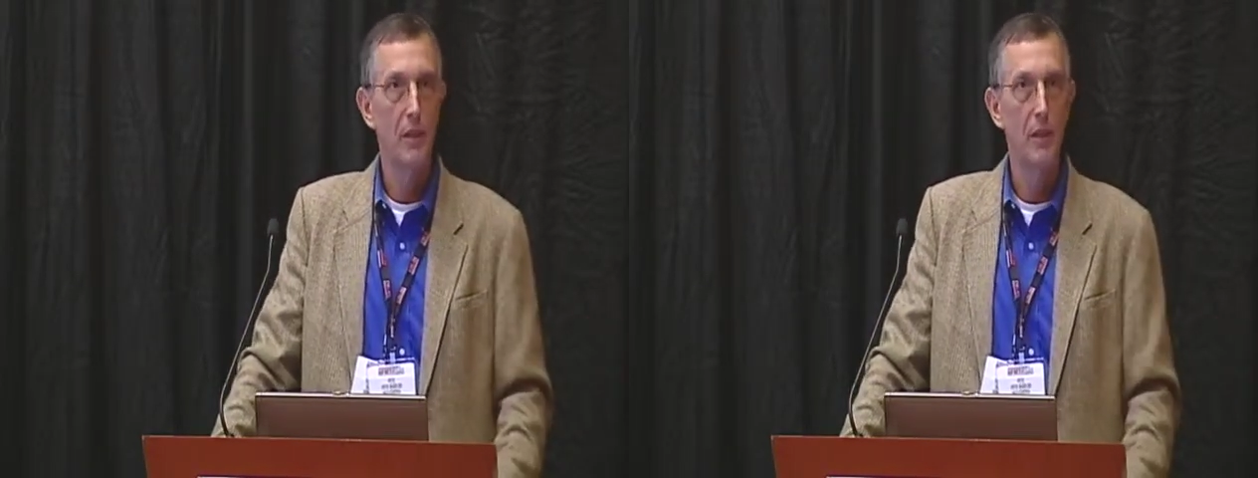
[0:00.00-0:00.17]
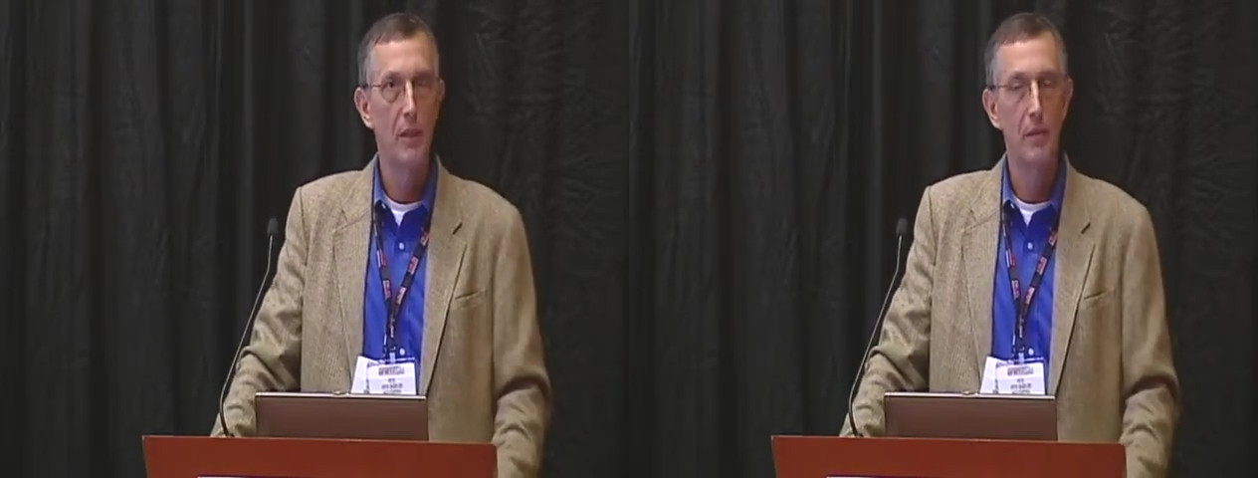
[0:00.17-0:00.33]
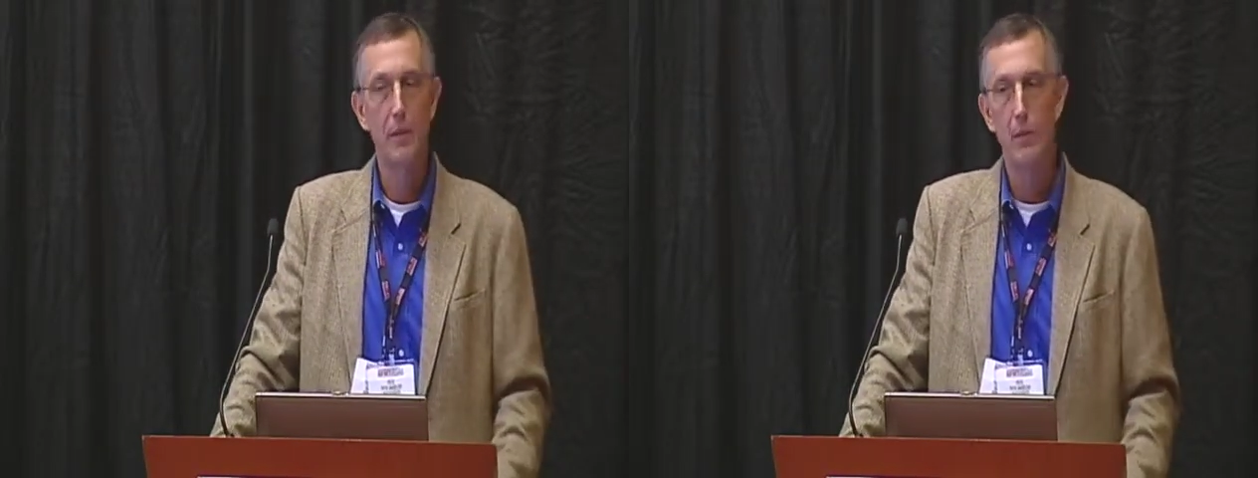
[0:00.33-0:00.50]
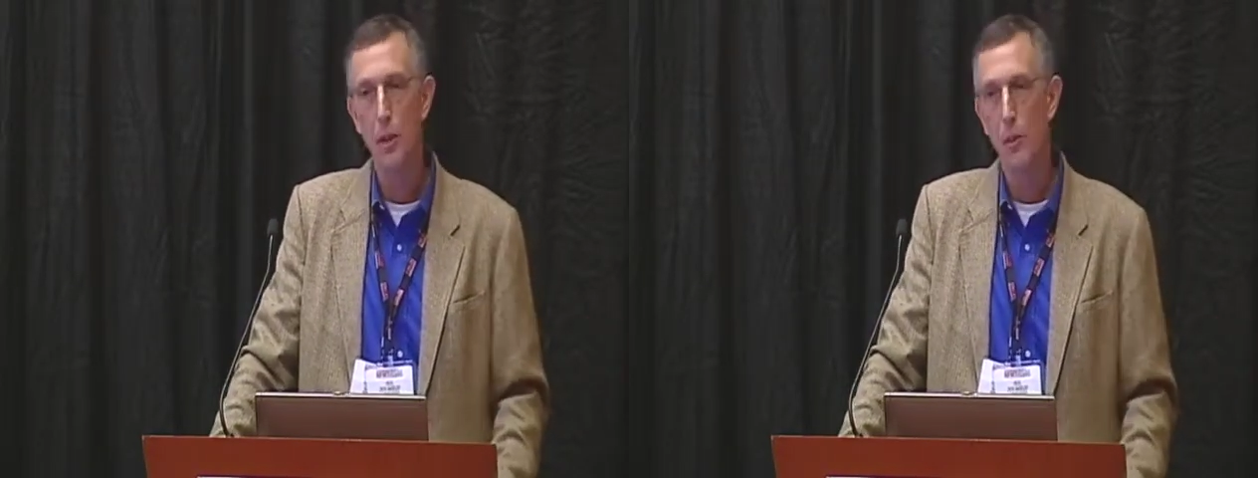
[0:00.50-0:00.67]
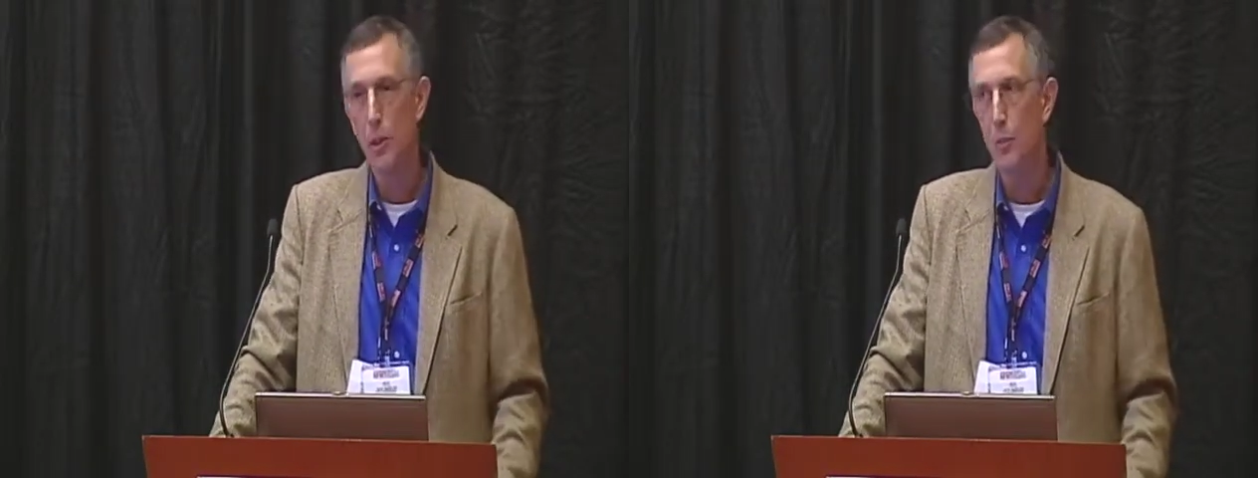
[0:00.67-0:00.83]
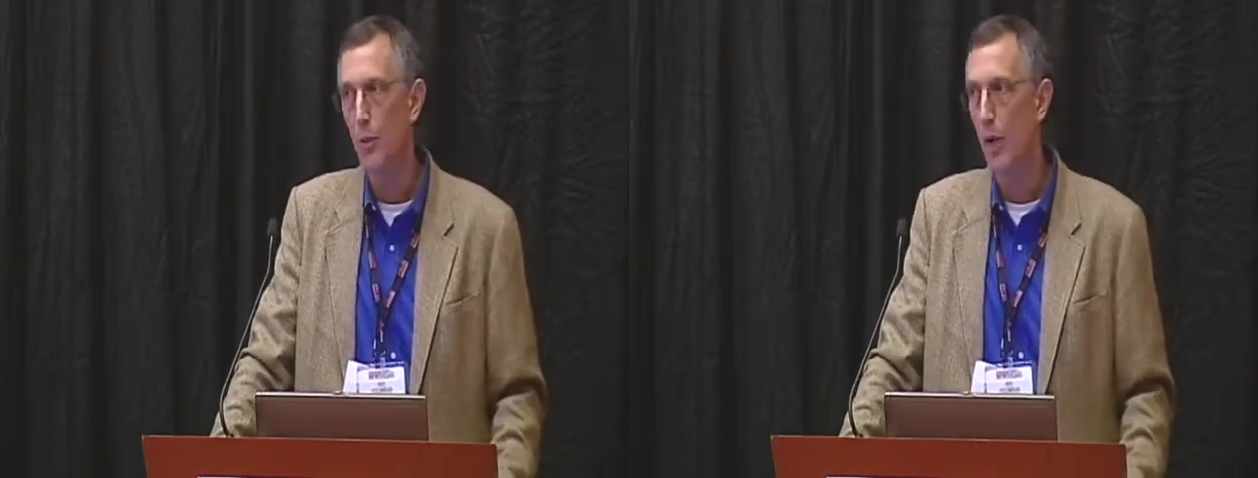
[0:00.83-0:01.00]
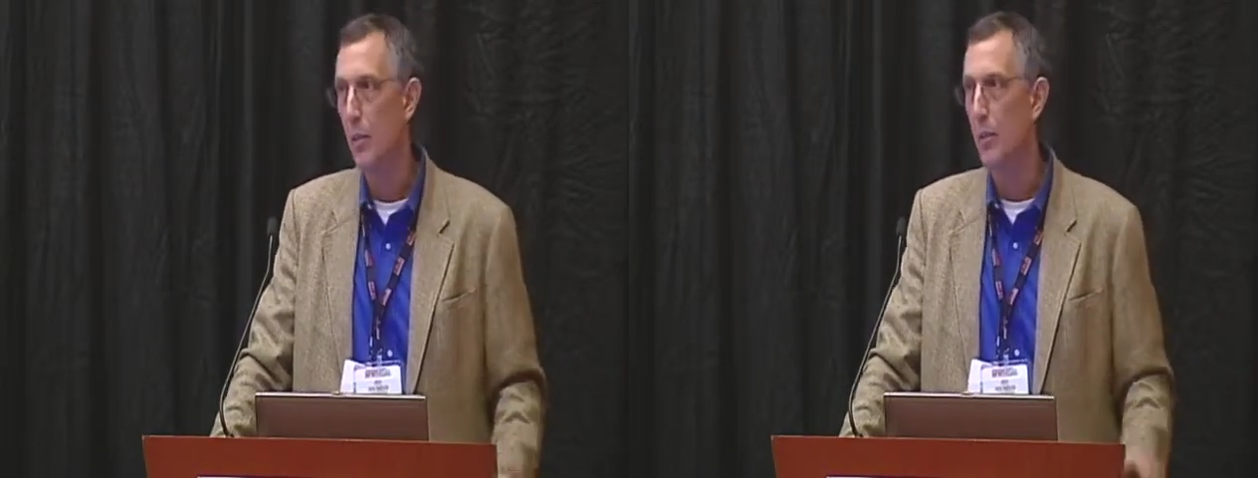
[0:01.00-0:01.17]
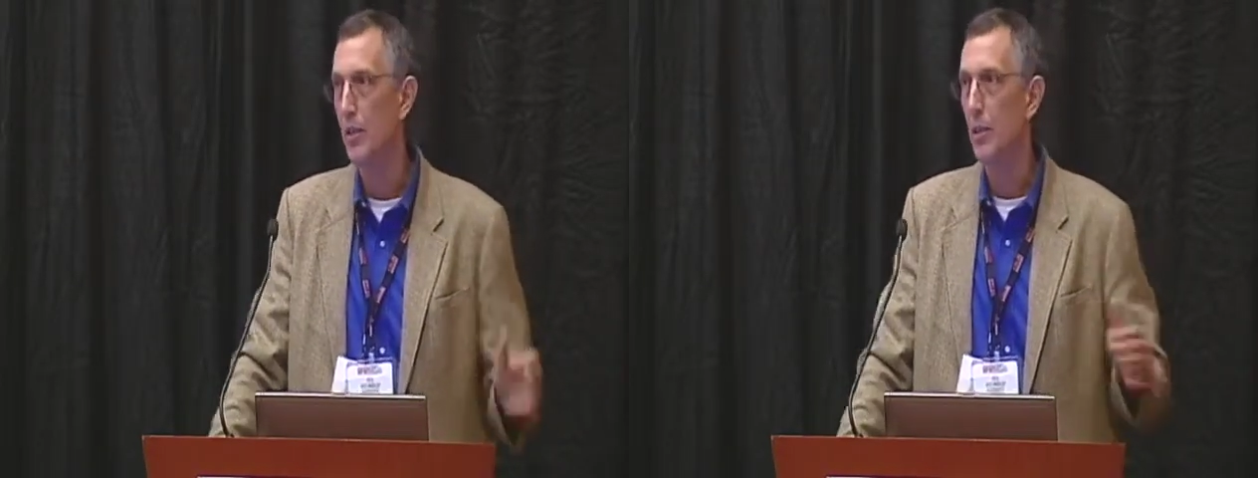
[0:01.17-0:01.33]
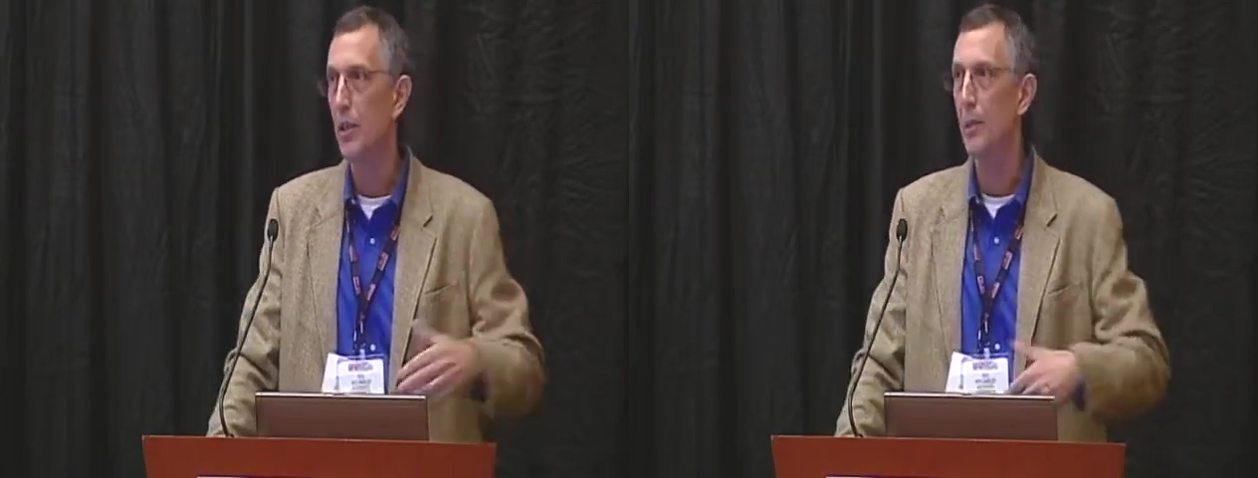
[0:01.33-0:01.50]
And there was always promise that